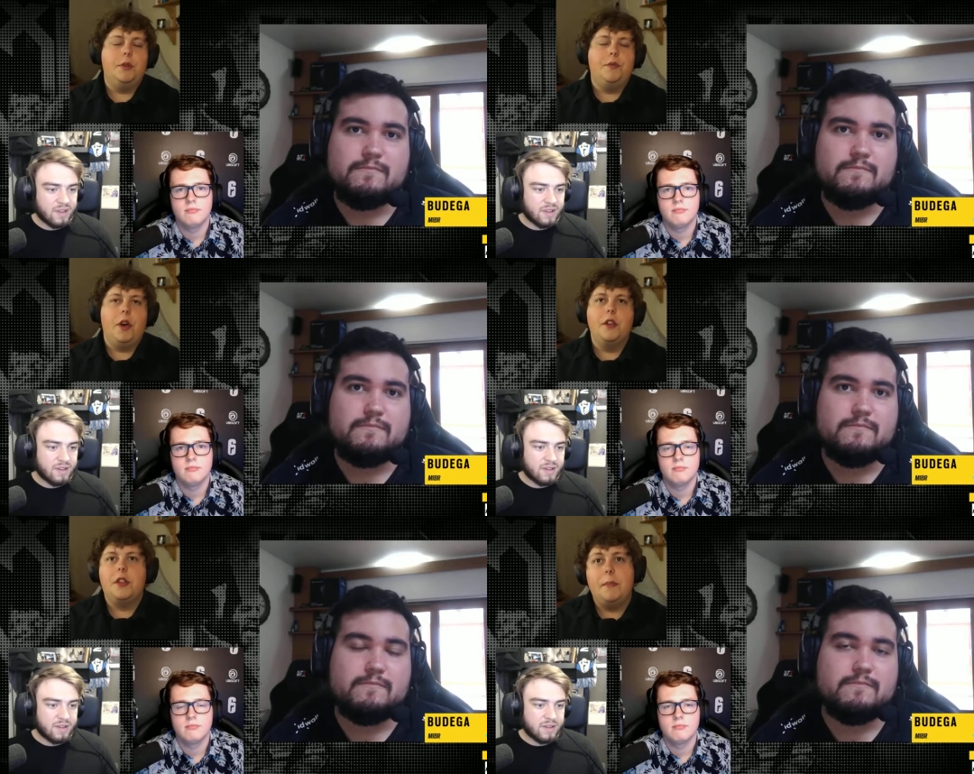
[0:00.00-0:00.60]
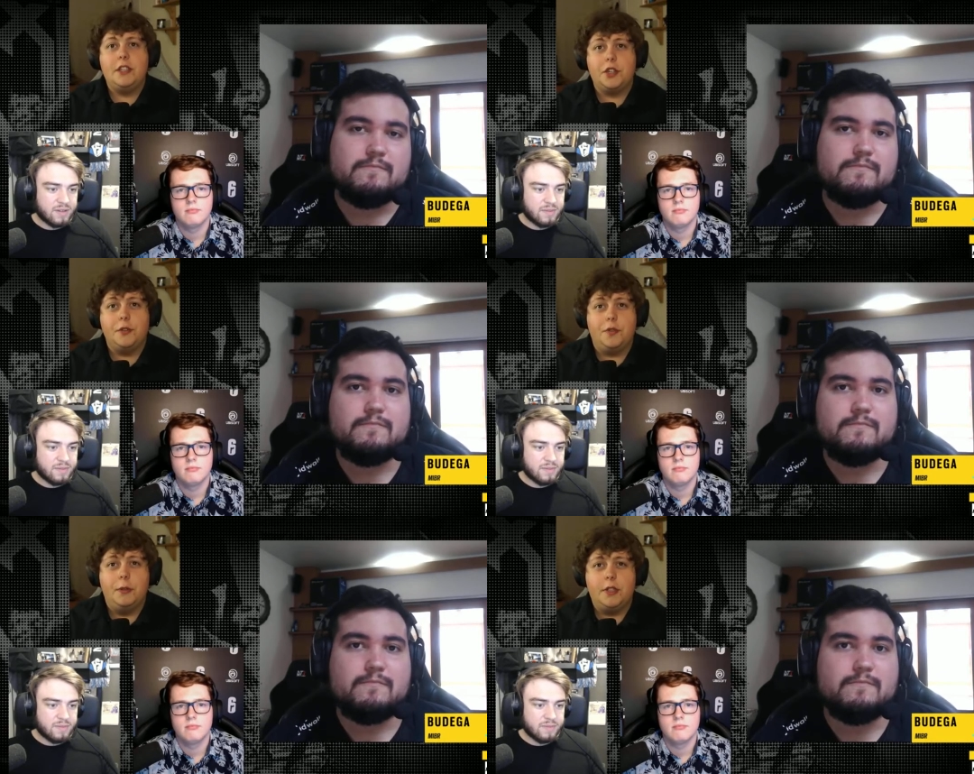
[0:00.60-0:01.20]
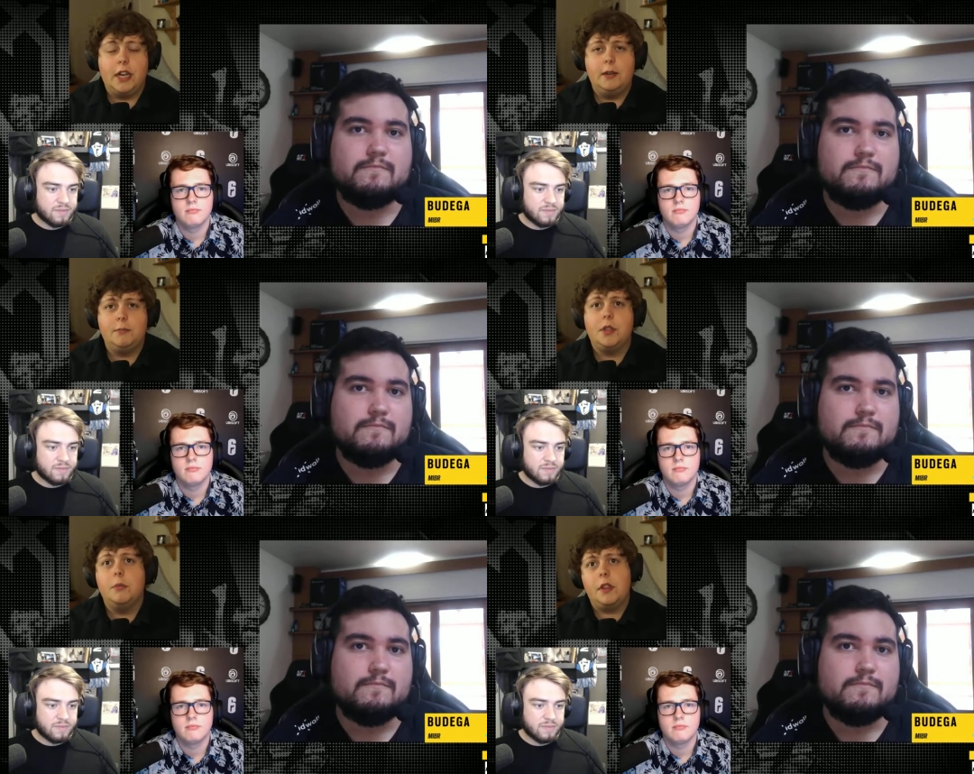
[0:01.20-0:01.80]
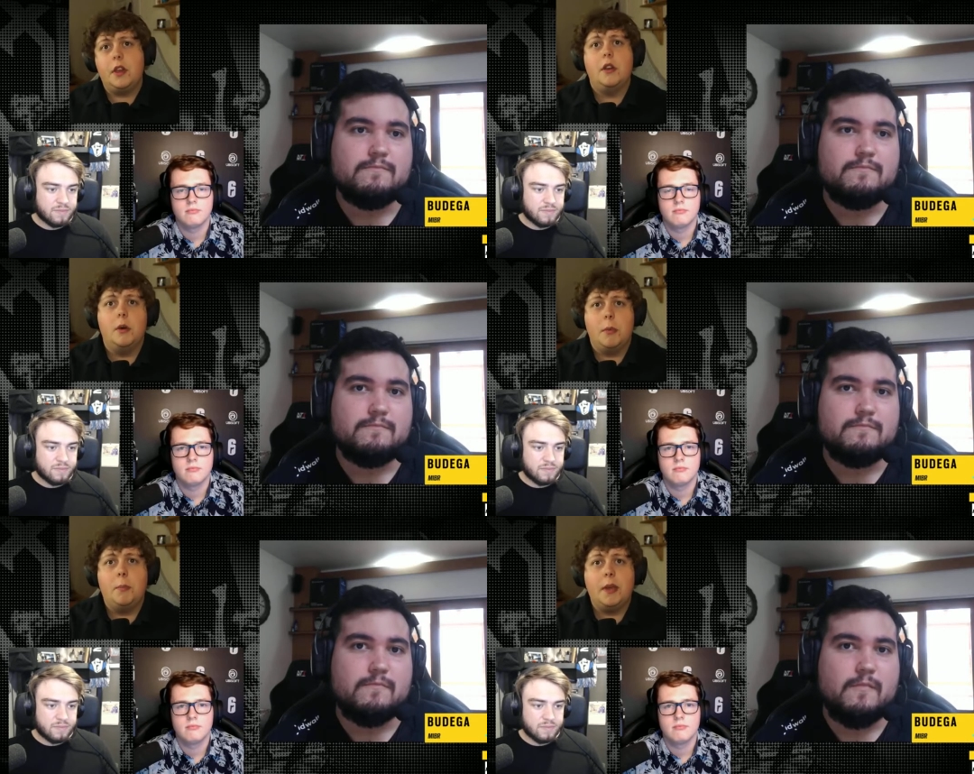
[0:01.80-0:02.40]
Speaker 1: we've heard them mention a few times that when they come up